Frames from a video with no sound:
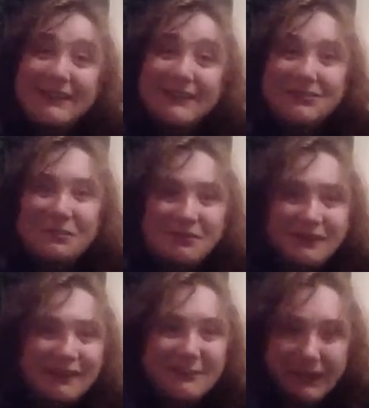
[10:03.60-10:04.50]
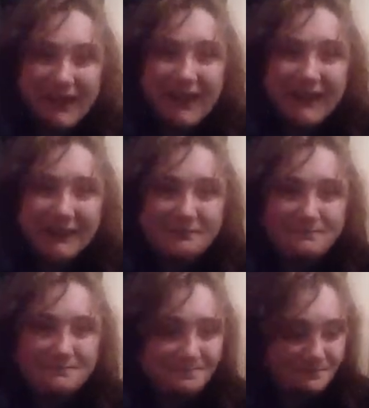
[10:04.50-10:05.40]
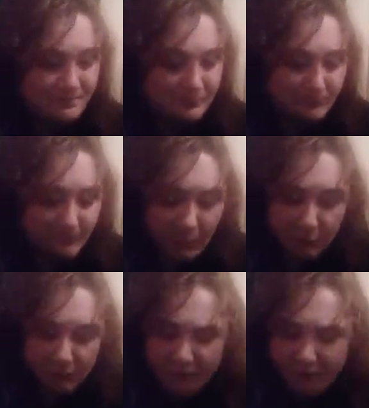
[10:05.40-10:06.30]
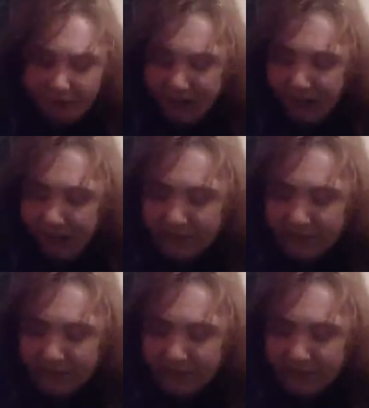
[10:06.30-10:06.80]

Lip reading: for me to explain with me